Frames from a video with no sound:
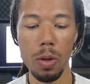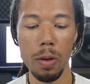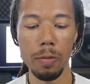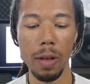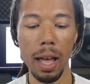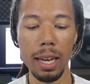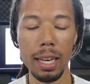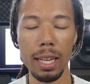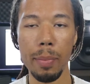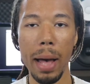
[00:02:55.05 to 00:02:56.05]

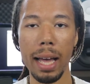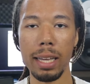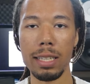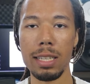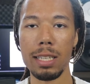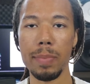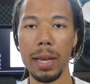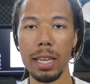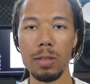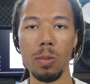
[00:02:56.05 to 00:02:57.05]
finding the pockets of
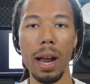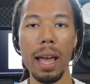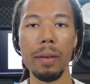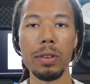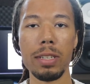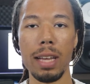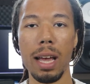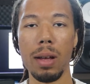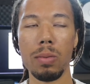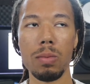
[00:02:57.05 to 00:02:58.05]
space where every
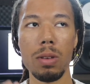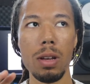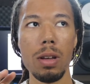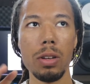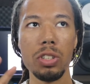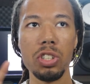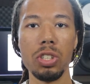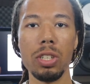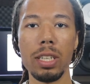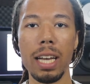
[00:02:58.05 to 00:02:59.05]
sound
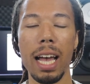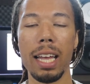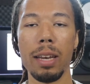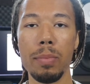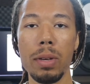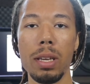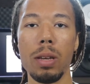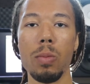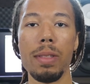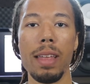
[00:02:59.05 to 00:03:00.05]
should kind of
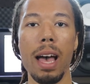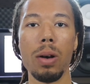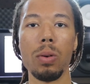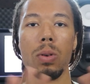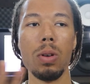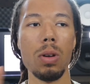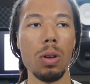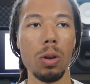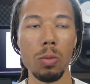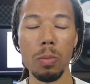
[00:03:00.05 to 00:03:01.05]
be, without
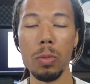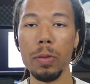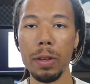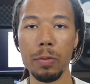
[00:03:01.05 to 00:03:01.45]
removing